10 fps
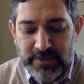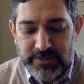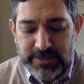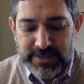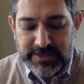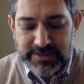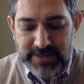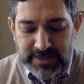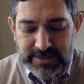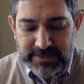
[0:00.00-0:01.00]
he
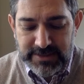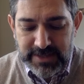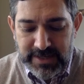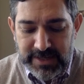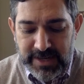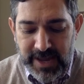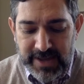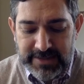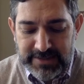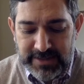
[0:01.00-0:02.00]
studies,
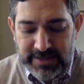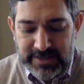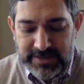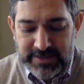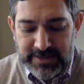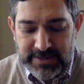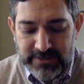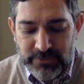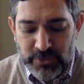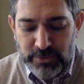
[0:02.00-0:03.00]
and he
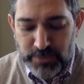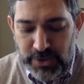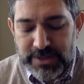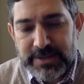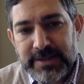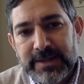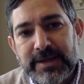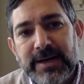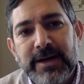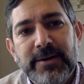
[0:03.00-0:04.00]
wrote a book
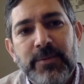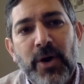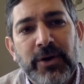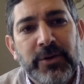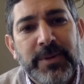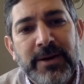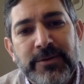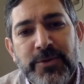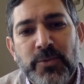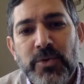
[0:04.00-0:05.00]
all about
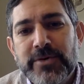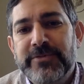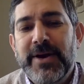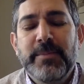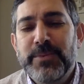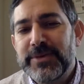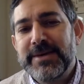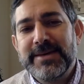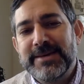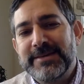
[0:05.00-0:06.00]
the war for empathy,